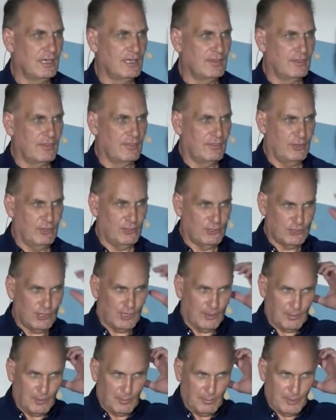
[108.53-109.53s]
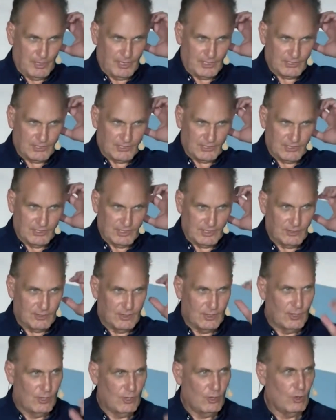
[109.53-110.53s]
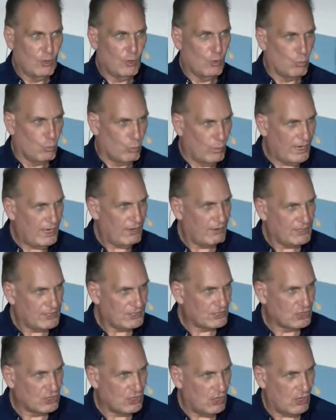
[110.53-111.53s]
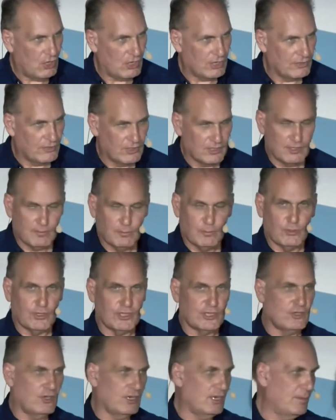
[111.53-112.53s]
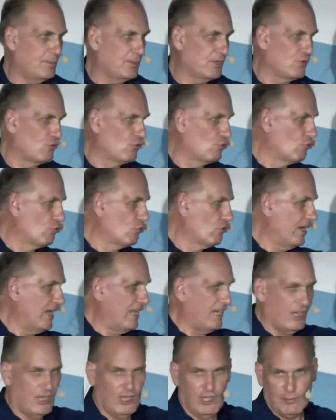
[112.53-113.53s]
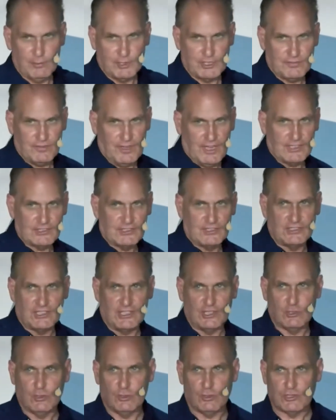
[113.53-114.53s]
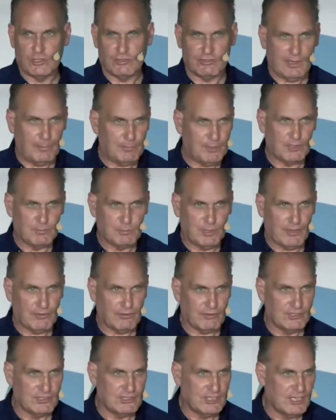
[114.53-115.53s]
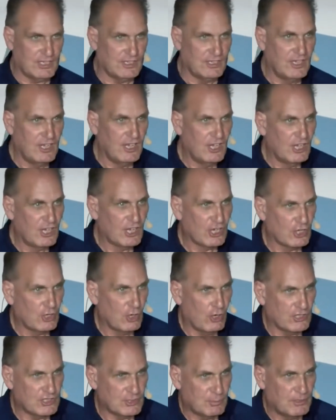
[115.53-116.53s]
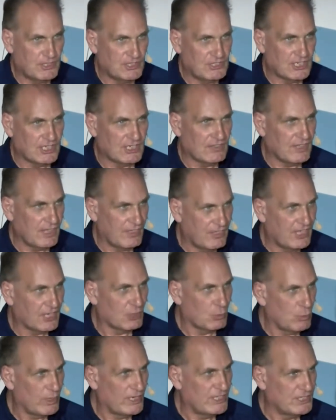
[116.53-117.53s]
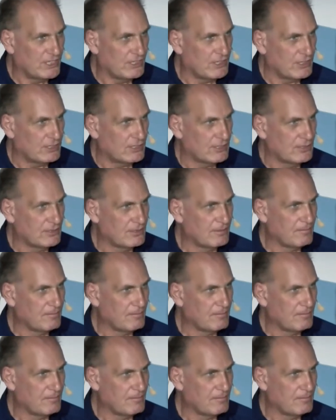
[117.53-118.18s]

And the third time the pastor said, where is God? The little boy got up and ran home as fast as he could and grabbed his brother and said, God's missing and they think we did it.